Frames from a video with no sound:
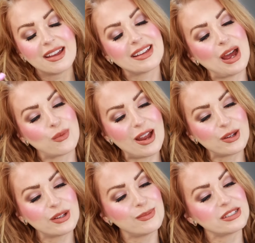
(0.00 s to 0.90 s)
Get ready
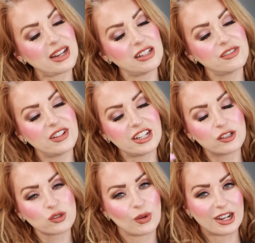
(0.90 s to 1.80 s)
with me style of
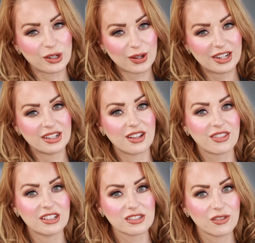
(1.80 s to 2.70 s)
videos where I created
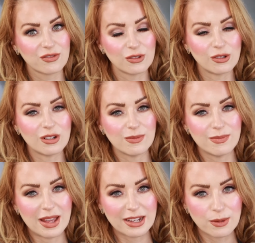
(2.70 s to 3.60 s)
this full
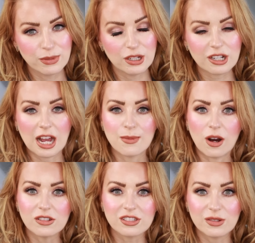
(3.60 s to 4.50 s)
makeup look. I'm
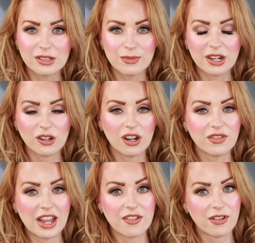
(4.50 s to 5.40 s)
also in the middle of
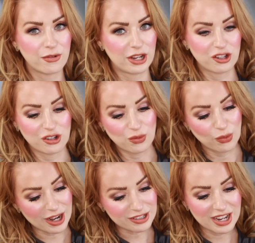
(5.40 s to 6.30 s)
a foundation
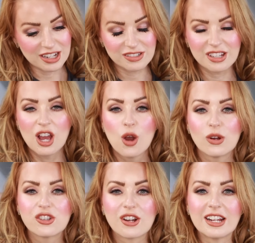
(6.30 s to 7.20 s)
wear test,
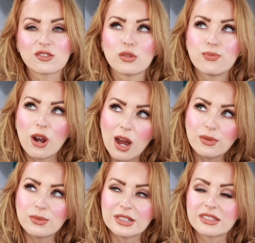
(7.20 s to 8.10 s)
which you guys will
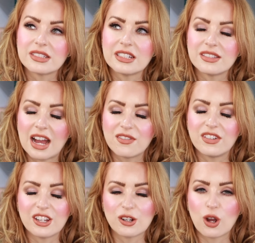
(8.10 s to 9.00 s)
probably seen that
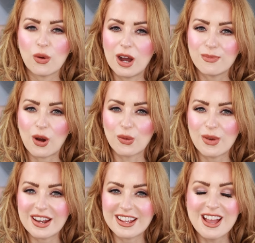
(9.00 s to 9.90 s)
video go up
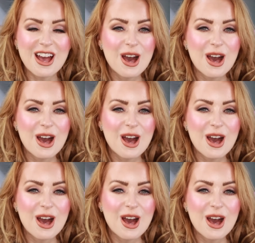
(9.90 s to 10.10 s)
already.